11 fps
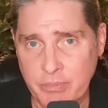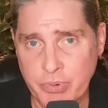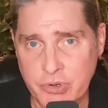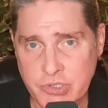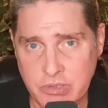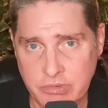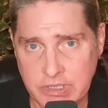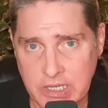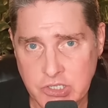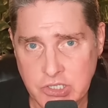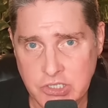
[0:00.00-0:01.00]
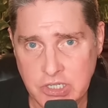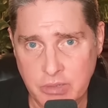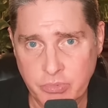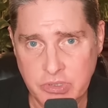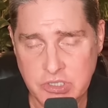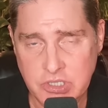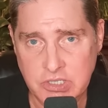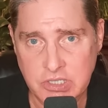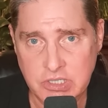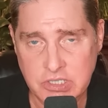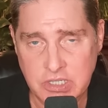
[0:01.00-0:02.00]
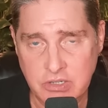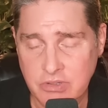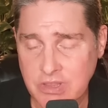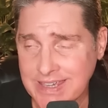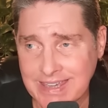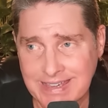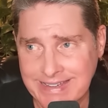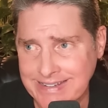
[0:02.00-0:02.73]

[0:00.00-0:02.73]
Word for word: personal relationship with Jesus, and you're thinking, I